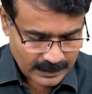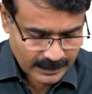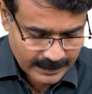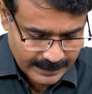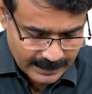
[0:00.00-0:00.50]

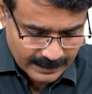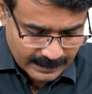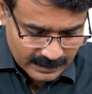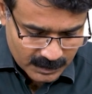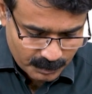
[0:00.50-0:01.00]
they
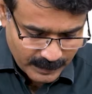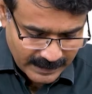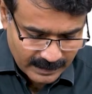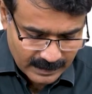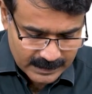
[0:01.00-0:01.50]
are
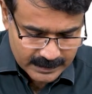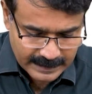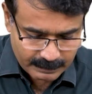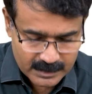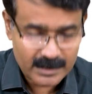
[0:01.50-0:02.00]
spindle
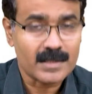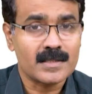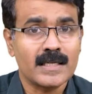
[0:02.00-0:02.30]
shaped cells.